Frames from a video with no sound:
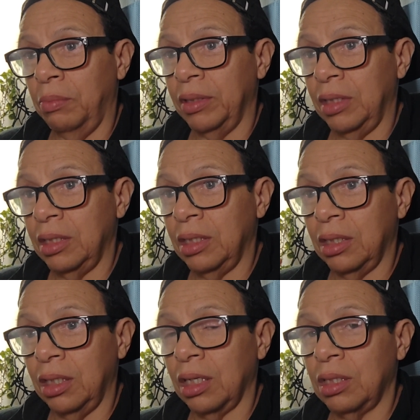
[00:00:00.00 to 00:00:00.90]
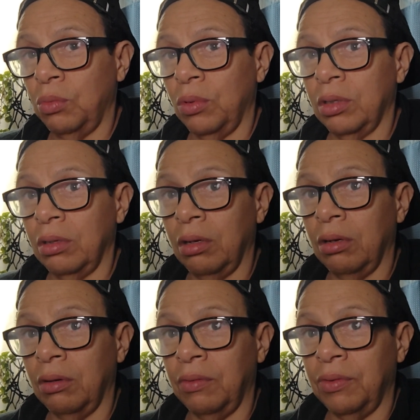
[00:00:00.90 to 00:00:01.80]
But they said the next one
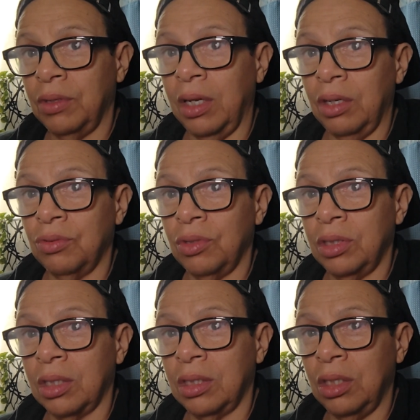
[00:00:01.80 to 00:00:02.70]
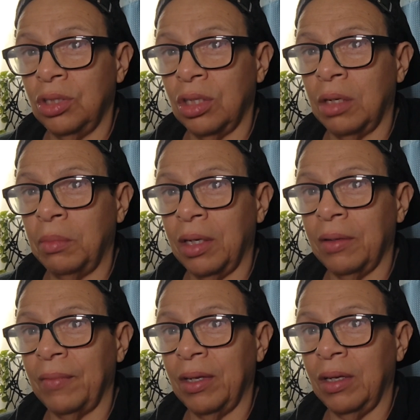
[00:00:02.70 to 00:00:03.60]
of Android 16 should come
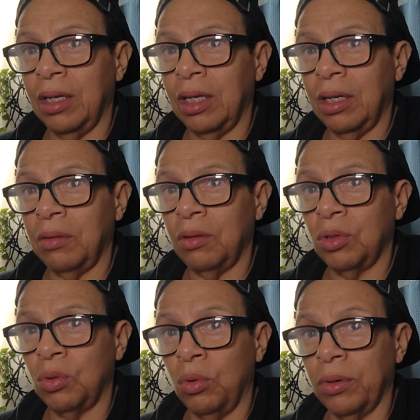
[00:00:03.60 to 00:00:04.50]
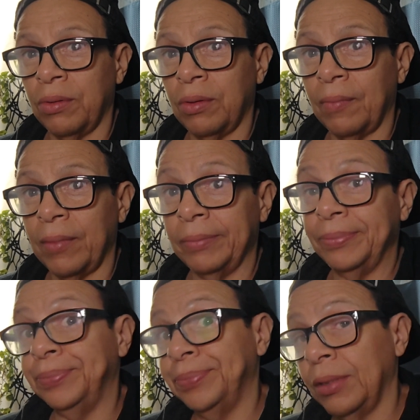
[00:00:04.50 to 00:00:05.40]
out third quarter.
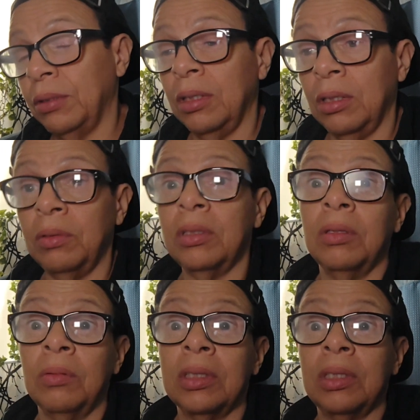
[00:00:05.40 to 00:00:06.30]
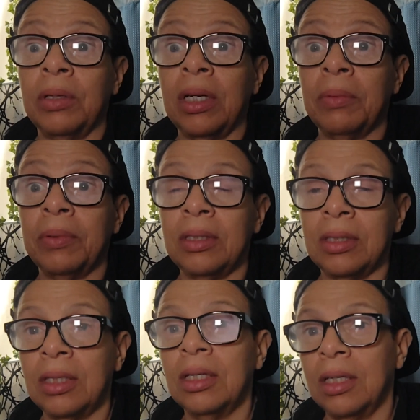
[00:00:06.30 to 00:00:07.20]
You know, we'll see what
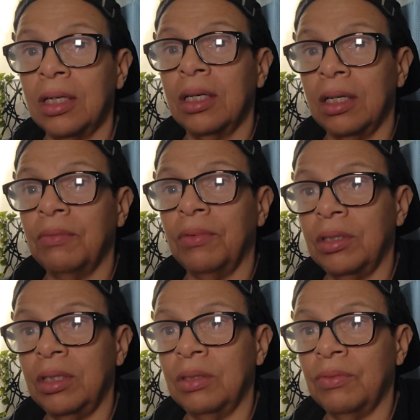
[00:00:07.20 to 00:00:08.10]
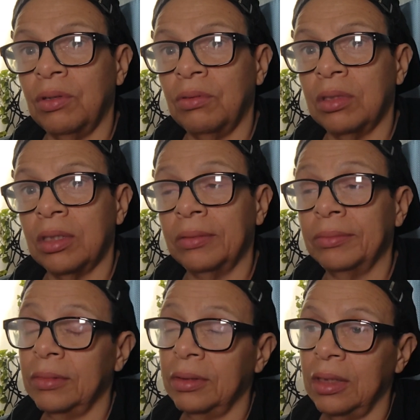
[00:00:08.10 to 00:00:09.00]
happens for these phones.
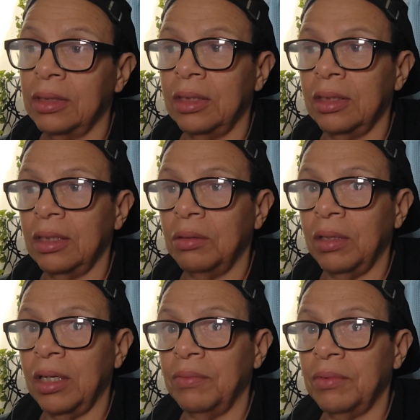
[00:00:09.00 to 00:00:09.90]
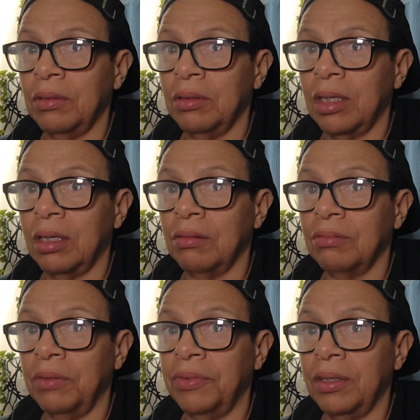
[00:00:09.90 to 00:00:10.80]
Until then, we have to kind
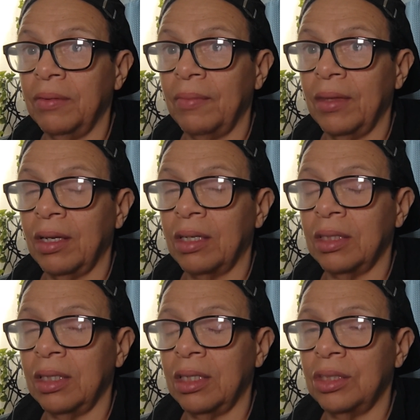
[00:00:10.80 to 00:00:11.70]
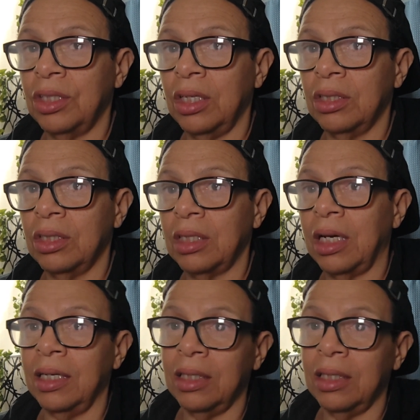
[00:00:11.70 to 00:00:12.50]
of rough it, because a lot of changes.